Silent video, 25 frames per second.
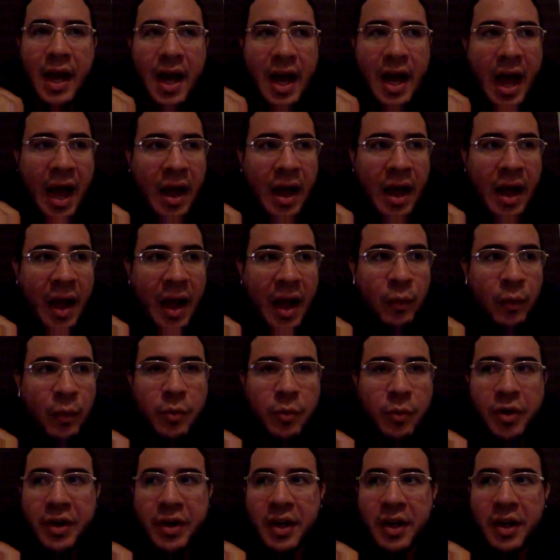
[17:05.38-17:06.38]
I was
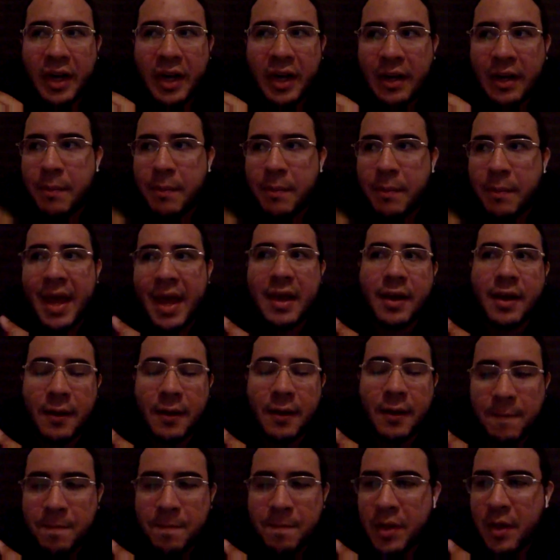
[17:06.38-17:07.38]
working in a bank
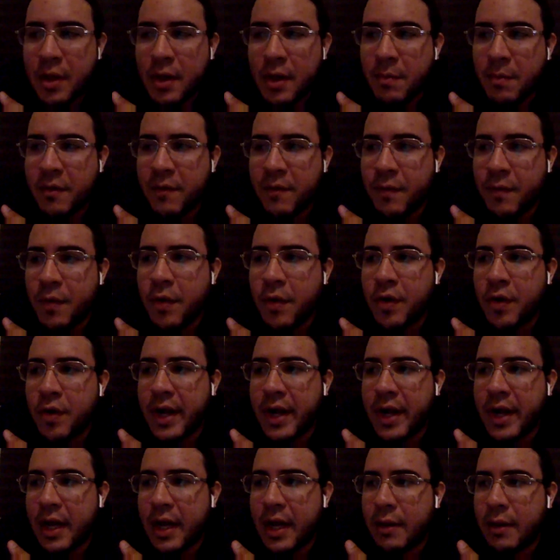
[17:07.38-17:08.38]
before,
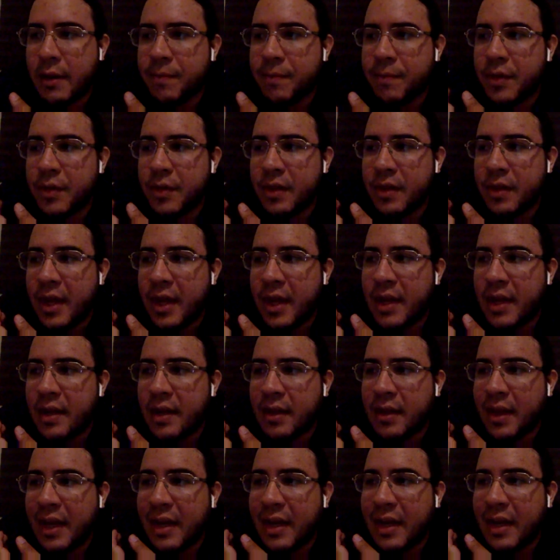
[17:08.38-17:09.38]
and they
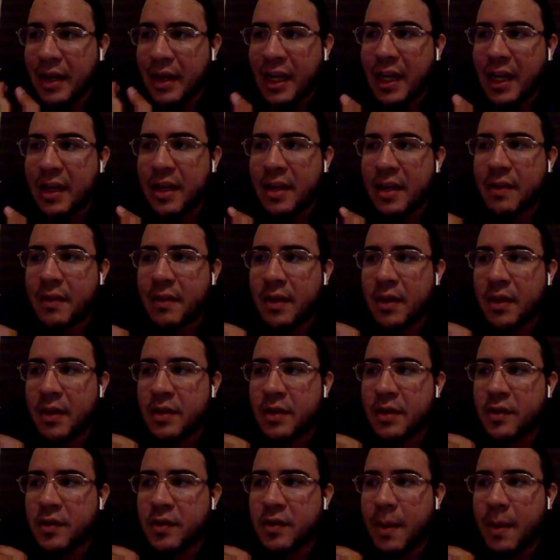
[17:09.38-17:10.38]
needed
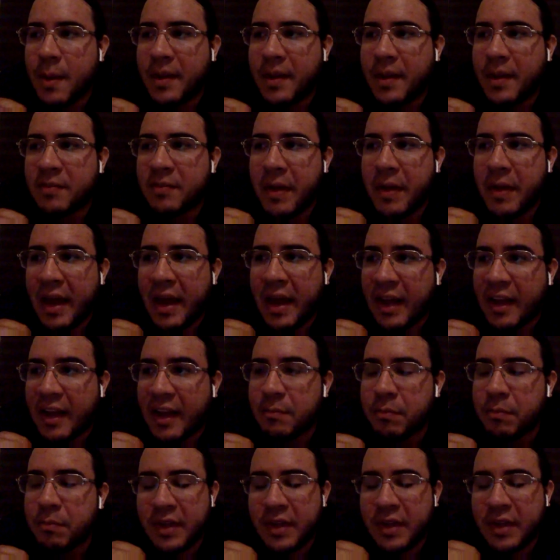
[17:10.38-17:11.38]
some
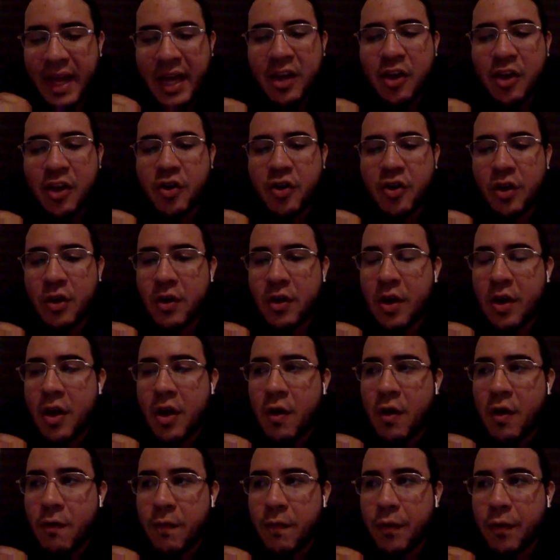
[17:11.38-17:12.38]
explanation
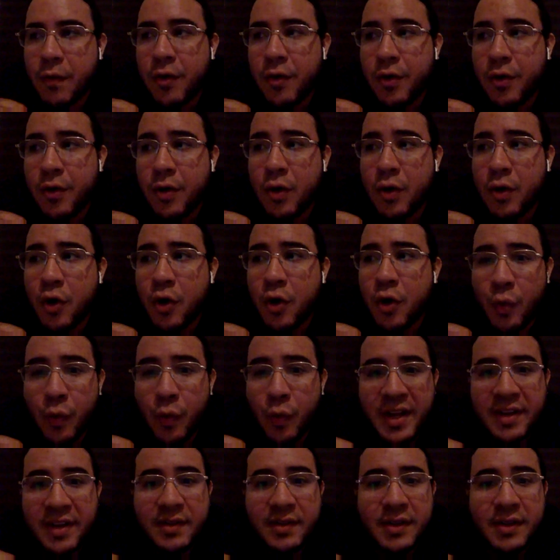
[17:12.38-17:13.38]
for
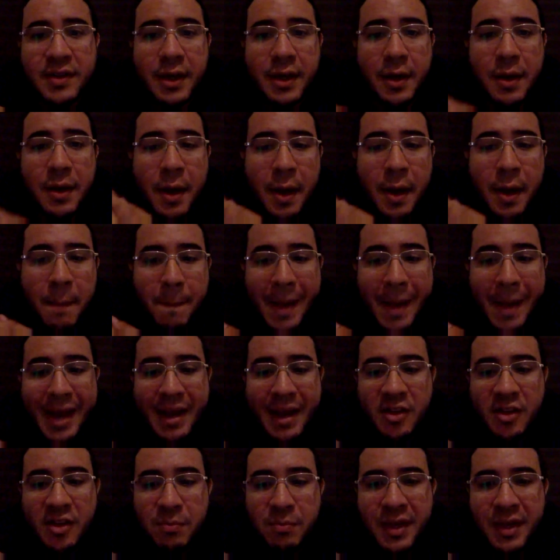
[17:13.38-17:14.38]
risk
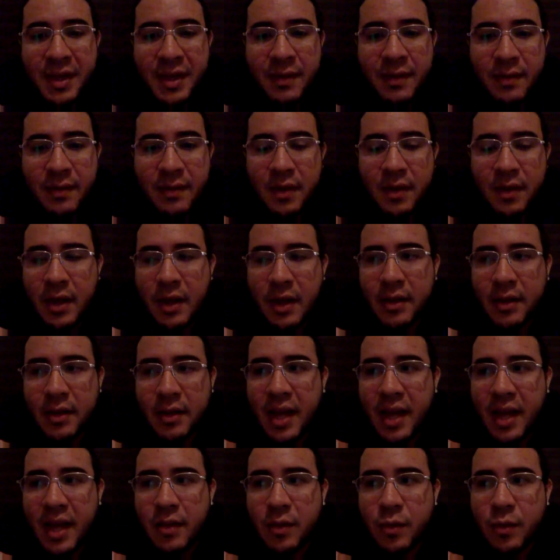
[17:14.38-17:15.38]
management.
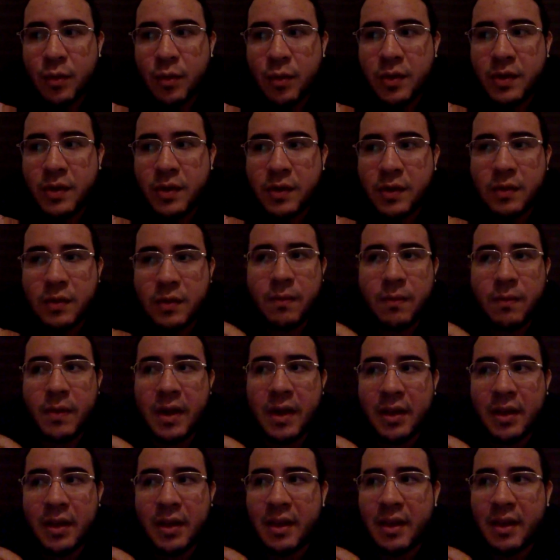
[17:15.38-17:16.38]
That was,
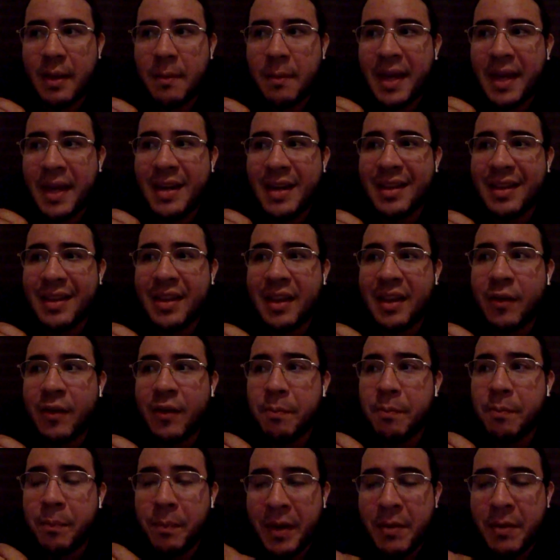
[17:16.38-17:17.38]
there
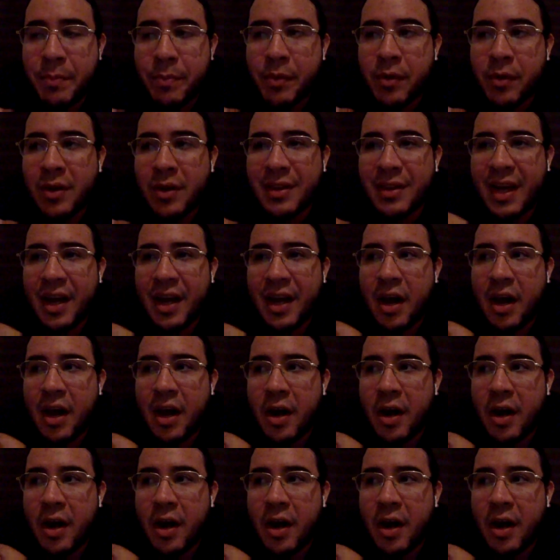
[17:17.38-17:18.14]
were people that